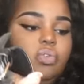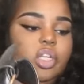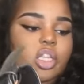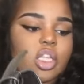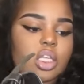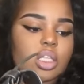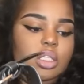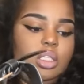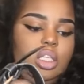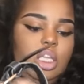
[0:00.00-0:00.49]

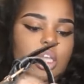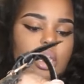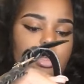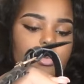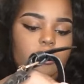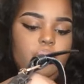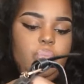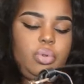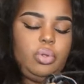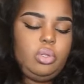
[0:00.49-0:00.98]
really
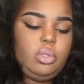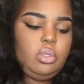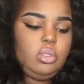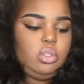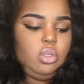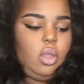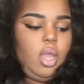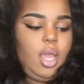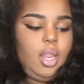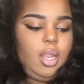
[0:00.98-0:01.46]
deep,
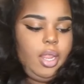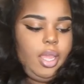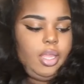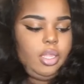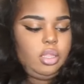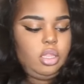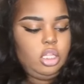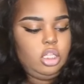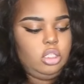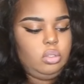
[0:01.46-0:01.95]
so I
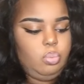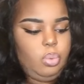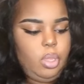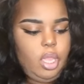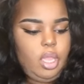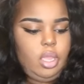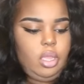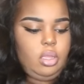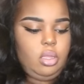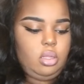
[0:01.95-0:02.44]
like this
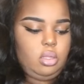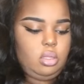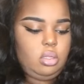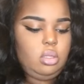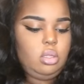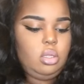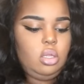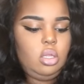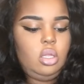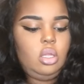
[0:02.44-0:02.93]
bag.
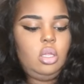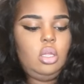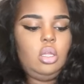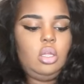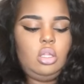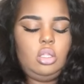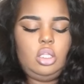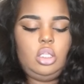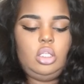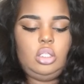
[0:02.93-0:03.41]

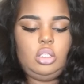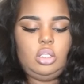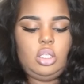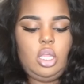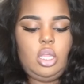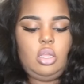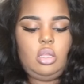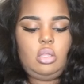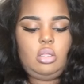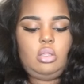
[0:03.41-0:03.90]
This is
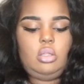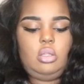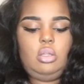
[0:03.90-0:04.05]
like